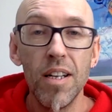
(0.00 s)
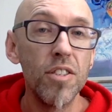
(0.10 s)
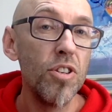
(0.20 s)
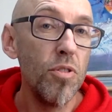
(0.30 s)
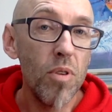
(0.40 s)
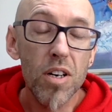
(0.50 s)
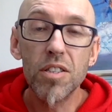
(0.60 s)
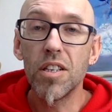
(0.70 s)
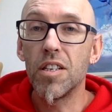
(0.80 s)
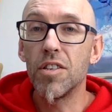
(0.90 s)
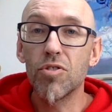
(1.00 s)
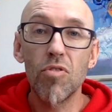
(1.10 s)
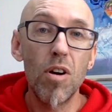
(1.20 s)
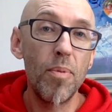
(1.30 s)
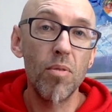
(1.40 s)
2 words that
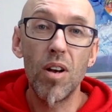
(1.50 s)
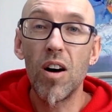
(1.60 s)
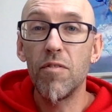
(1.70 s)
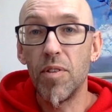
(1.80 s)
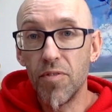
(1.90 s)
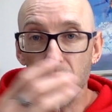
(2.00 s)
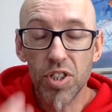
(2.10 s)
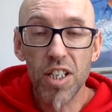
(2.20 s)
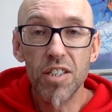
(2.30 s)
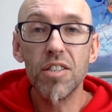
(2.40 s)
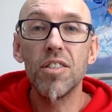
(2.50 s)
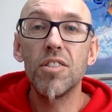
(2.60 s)
describe your life before Jesus,